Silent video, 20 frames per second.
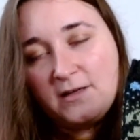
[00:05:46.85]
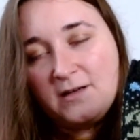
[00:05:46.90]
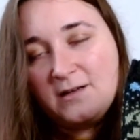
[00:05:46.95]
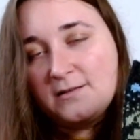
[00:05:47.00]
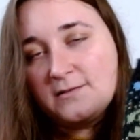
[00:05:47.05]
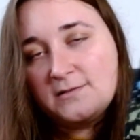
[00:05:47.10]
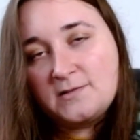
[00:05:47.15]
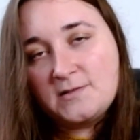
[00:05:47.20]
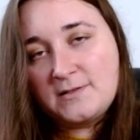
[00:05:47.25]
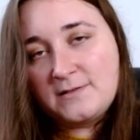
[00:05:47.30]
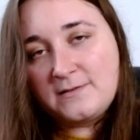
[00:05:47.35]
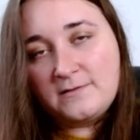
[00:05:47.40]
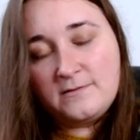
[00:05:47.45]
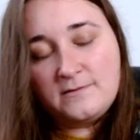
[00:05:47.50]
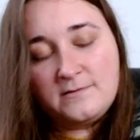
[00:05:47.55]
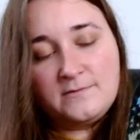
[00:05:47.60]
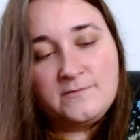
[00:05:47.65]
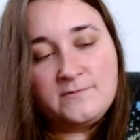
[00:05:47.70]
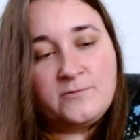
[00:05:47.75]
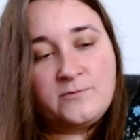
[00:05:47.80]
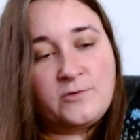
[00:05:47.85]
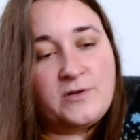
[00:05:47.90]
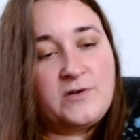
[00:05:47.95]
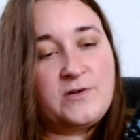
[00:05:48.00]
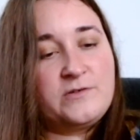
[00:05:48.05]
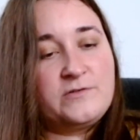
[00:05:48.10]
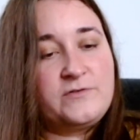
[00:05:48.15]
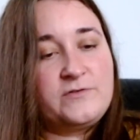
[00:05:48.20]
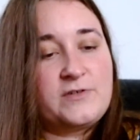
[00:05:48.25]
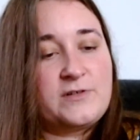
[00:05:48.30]
colors for the
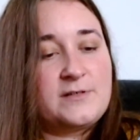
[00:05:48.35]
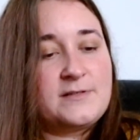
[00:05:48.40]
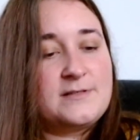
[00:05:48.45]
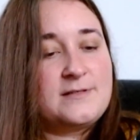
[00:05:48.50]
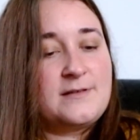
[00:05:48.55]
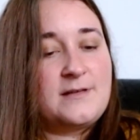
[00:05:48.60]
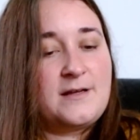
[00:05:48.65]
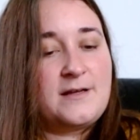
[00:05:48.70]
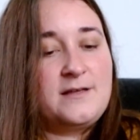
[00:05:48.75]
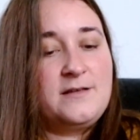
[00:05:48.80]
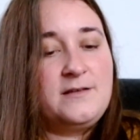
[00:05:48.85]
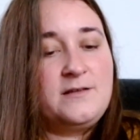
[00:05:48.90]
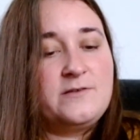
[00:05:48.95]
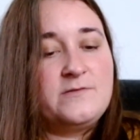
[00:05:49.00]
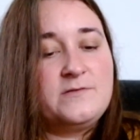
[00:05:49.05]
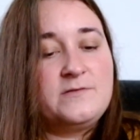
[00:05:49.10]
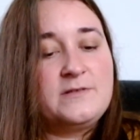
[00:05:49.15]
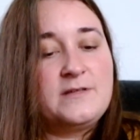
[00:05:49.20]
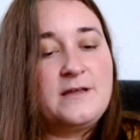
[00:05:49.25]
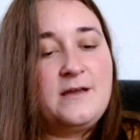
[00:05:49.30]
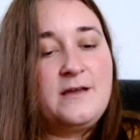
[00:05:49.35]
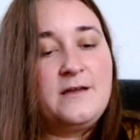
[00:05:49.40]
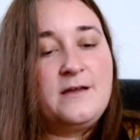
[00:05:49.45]
contrast that I can use.